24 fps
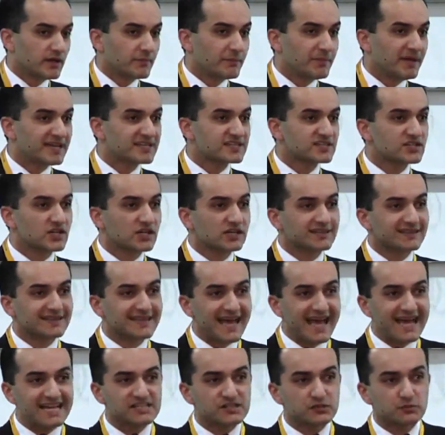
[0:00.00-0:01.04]
Based on
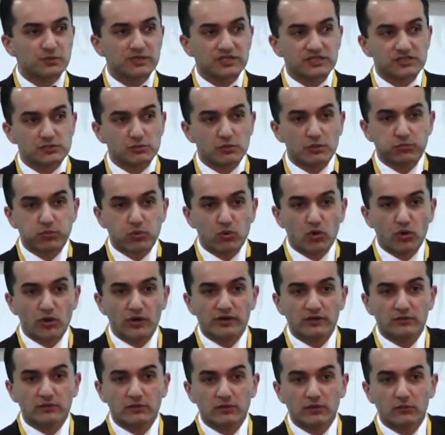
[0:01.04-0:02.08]
last week's
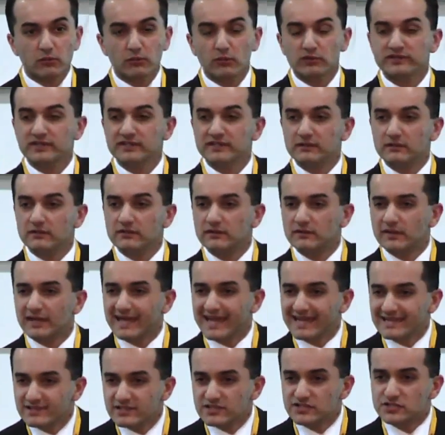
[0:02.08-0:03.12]
report, the
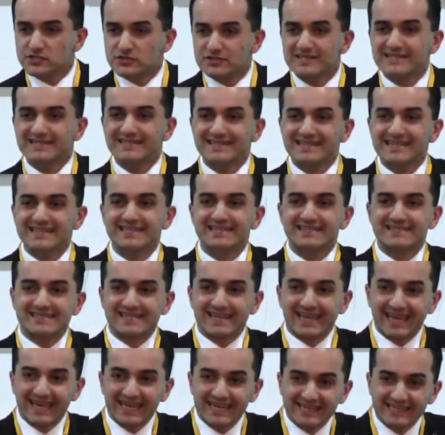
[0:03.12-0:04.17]
industry needs
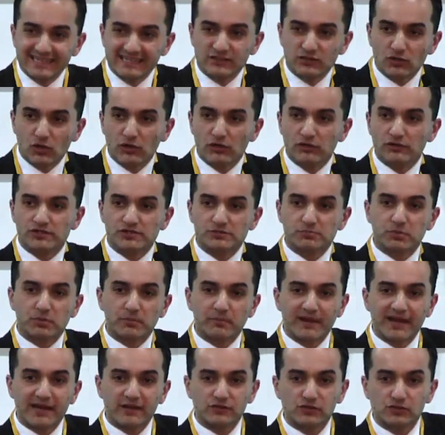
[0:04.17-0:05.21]
$80 per
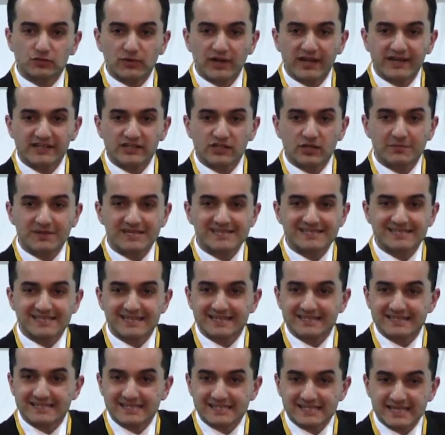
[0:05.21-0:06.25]
pound uranium as an
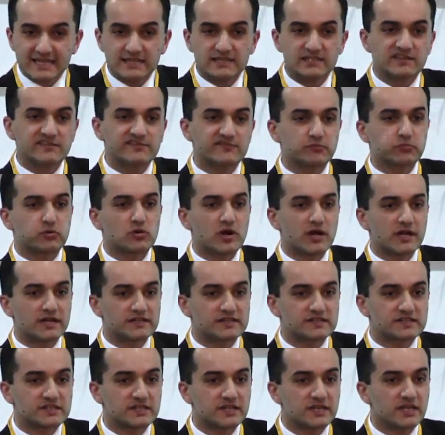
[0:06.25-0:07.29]
incentive
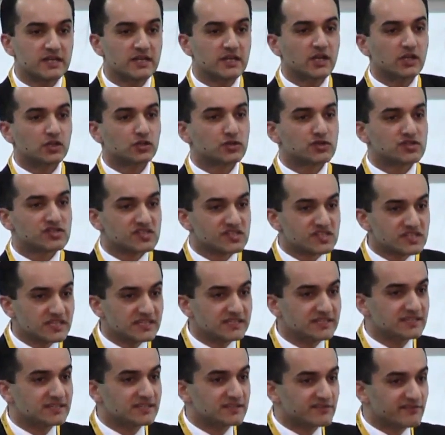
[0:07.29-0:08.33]
price to
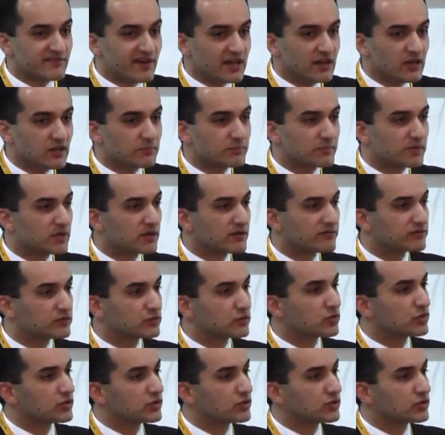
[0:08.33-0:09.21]
see the development of the